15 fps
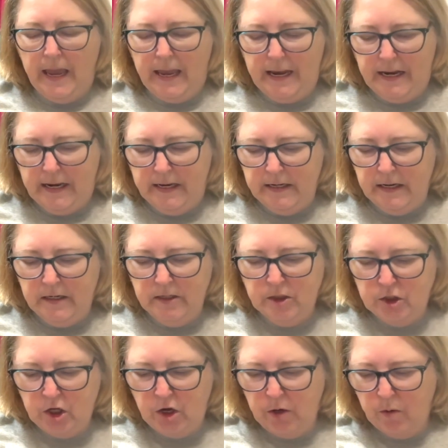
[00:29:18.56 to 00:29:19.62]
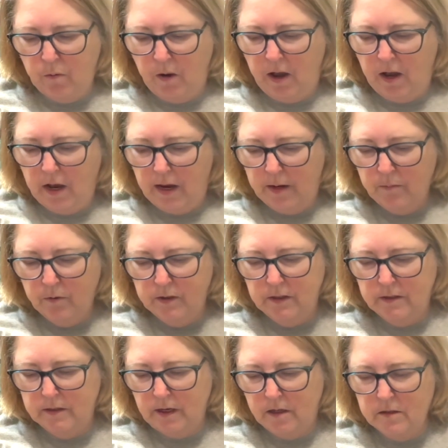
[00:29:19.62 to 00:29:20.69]
And so I
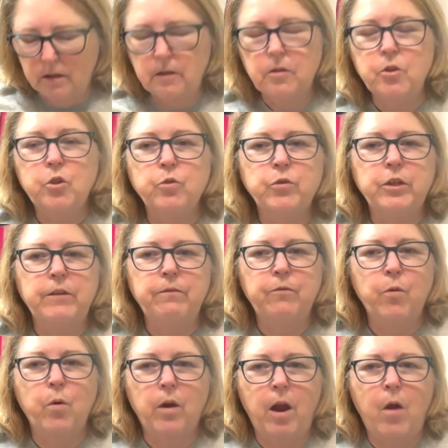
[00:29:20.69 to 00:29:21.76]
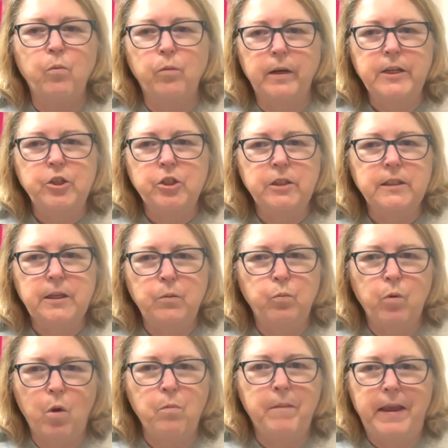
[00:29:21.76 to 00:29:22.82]
was searching for a Regency
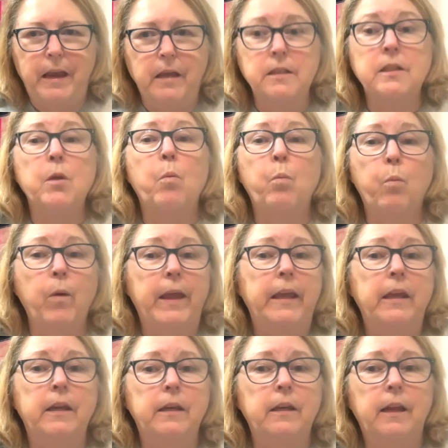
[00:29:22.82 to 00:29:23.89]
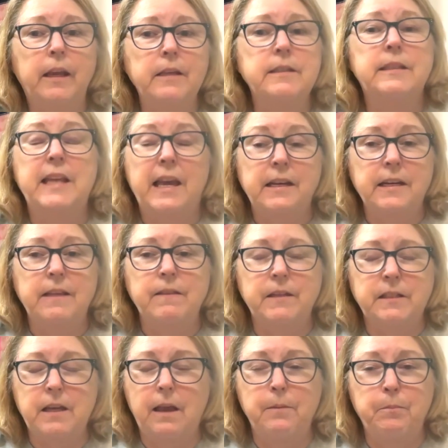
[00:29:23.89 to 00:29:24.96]
romance when set in the
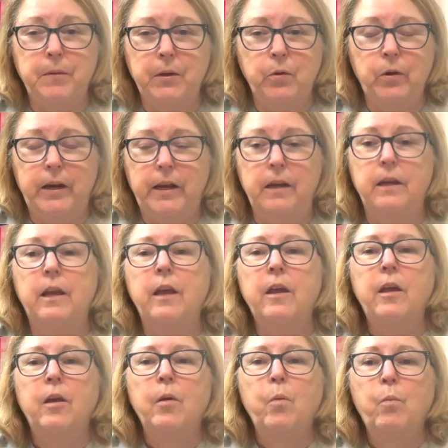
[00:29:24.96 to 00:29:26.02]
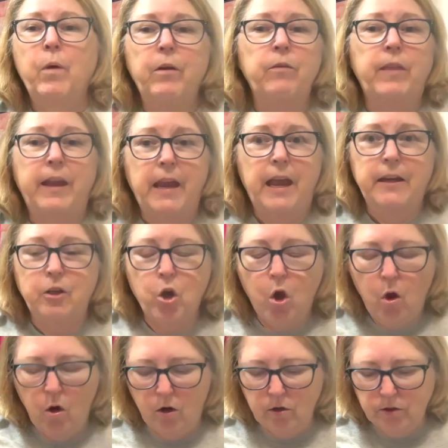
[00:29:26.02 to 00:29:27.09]
time period where they had
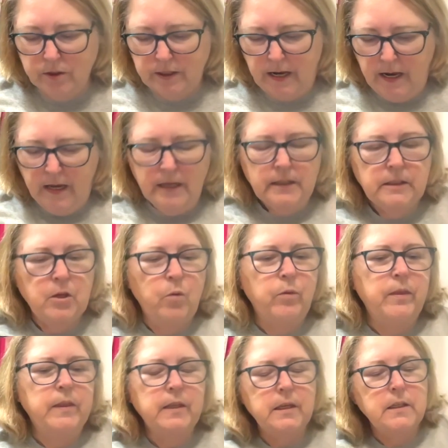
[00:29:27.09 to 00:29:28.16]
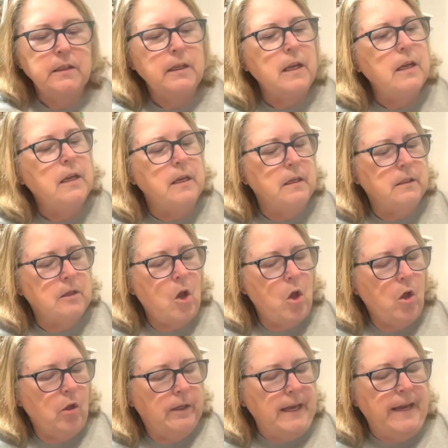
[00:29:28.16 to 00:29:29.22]
cars. So this is
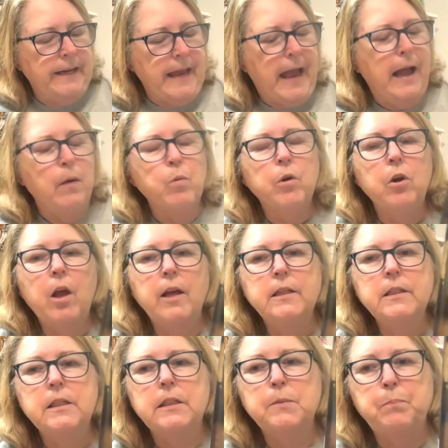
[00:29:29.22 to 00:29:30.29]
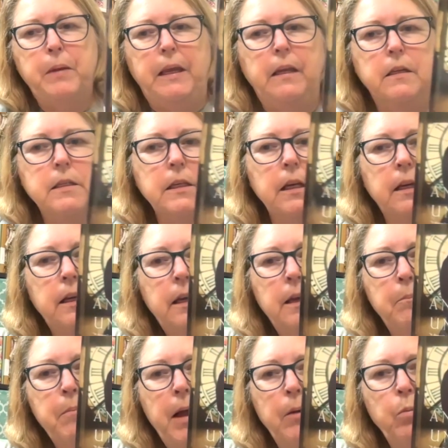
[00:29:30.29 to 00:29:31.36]
called An Hour Unspent
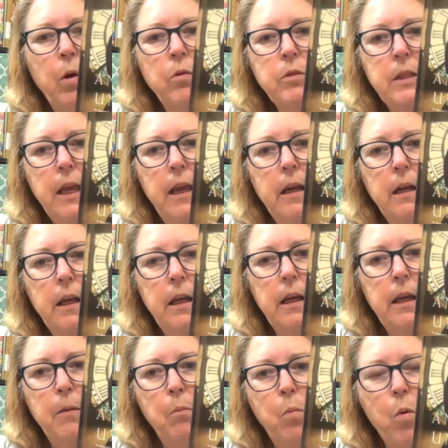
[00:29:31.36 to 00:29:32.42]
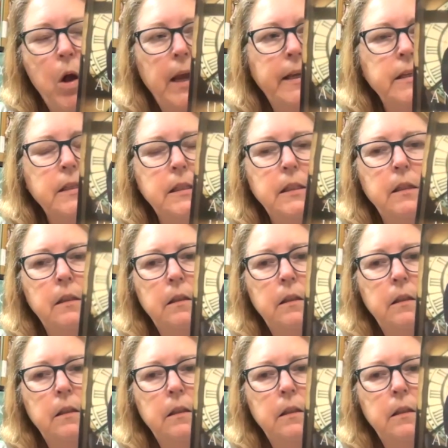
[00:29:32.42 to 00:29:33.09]
by Rosanna M. White.